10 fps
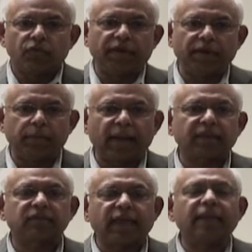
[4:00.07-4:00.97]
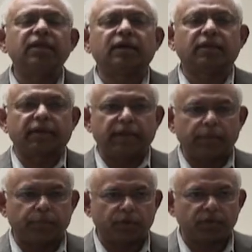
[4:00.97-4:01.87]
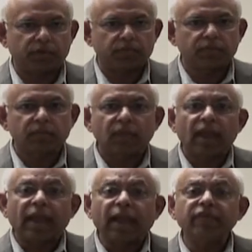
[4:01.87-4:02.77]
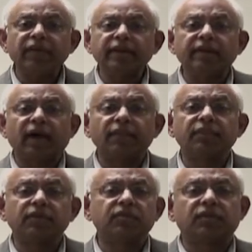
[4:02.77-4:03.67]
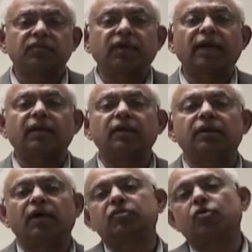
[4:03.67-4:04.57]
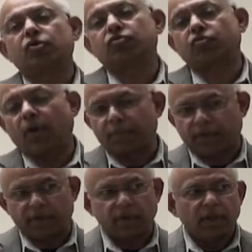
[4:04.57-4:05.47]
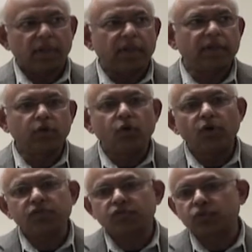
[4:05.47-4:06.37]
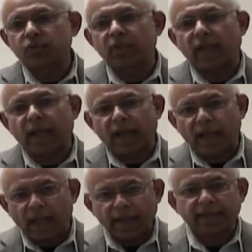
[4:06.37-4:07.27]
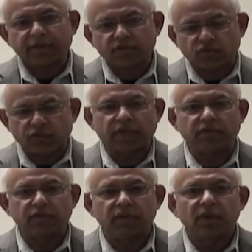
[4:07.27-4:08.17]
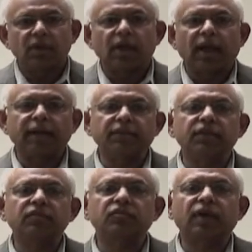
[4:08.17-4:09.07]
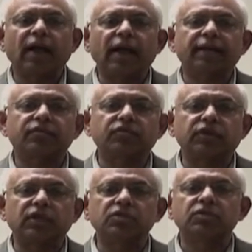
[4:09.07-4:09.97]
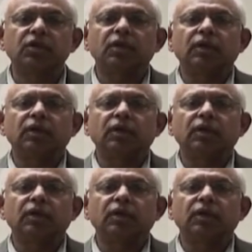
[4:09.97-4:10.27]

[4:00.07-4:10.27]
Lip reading: feedbacks, any other inputs. Having done this, the cycle does not stop here. It goes to the act stage, and this act stage